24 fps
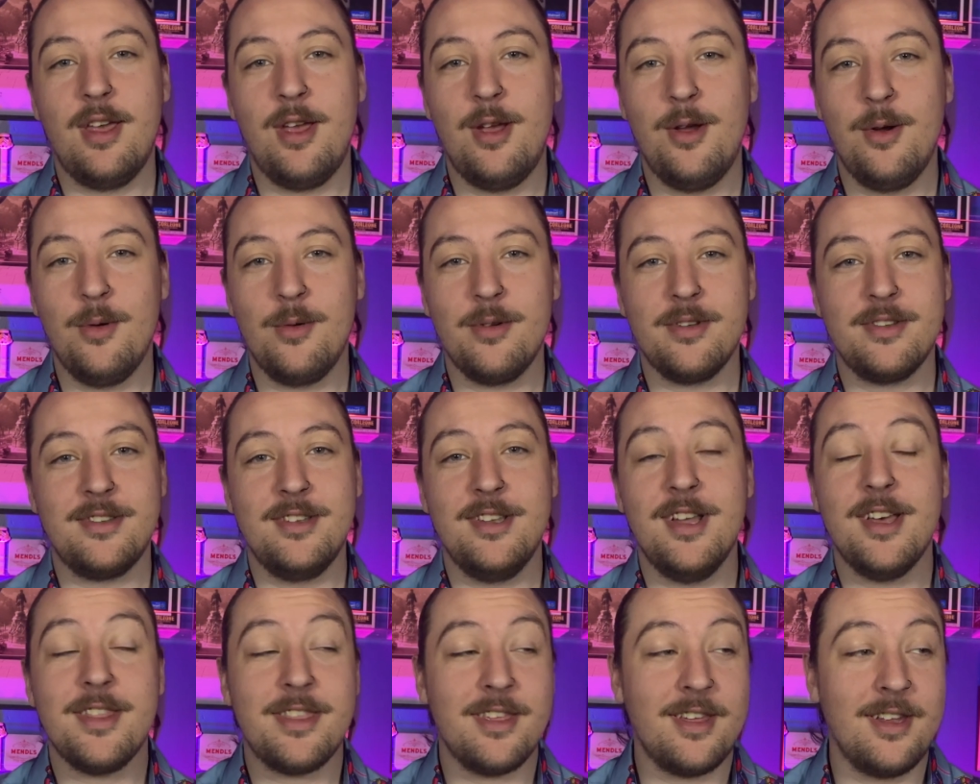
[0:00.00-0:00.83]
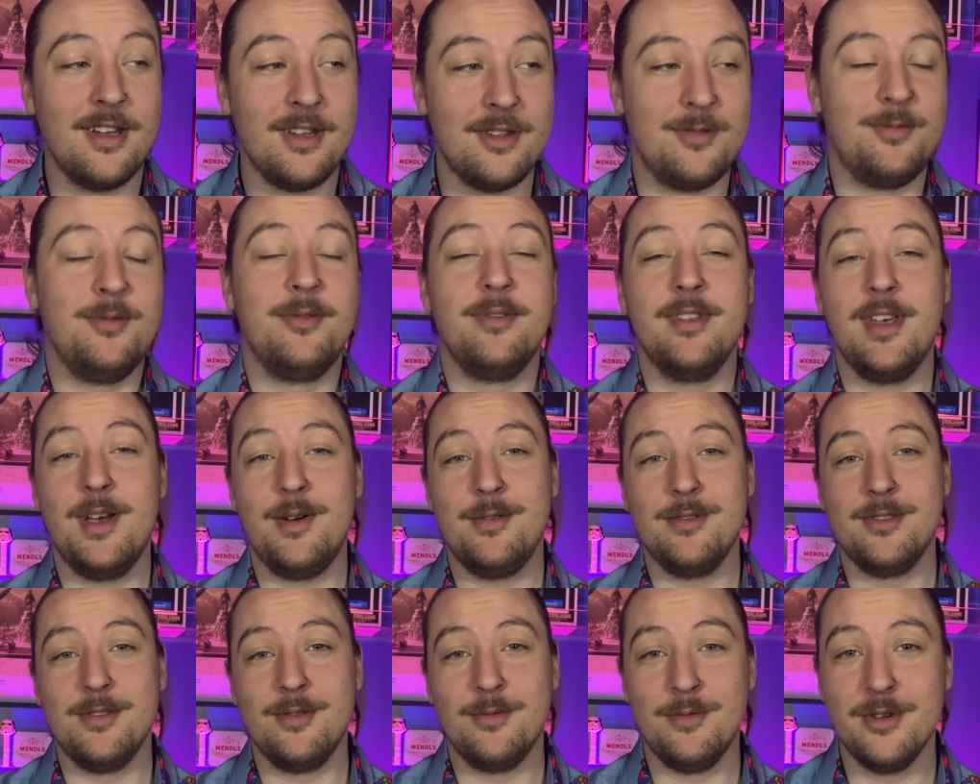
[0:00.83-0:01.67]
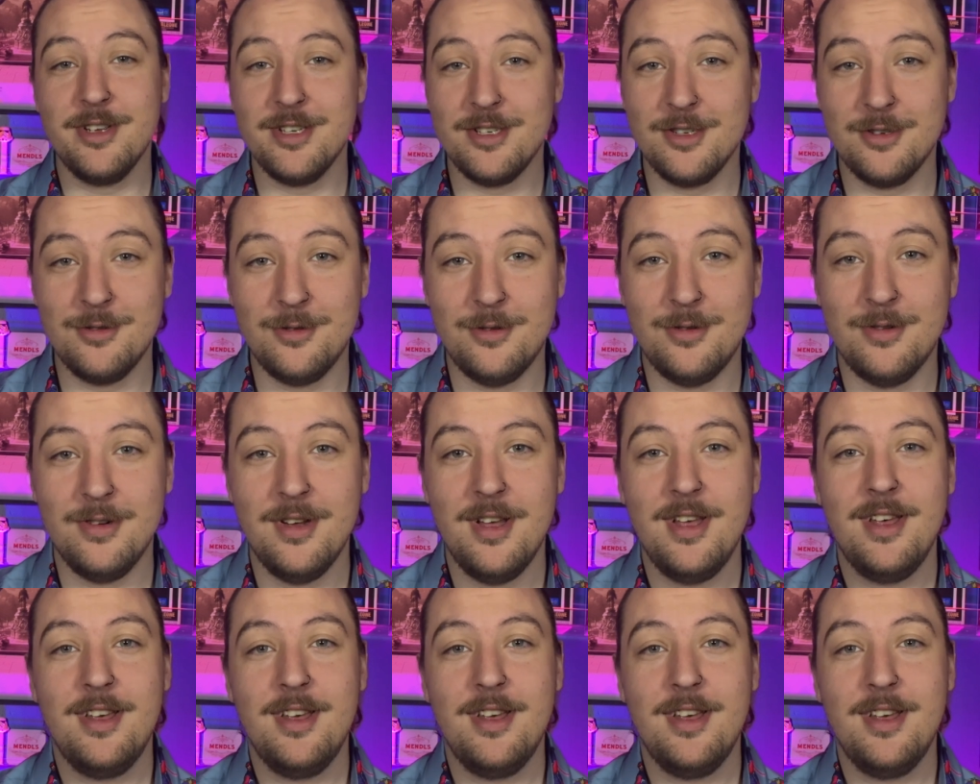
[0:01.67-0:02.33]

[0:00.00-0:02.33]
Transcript: There was nothing in this movie that was original.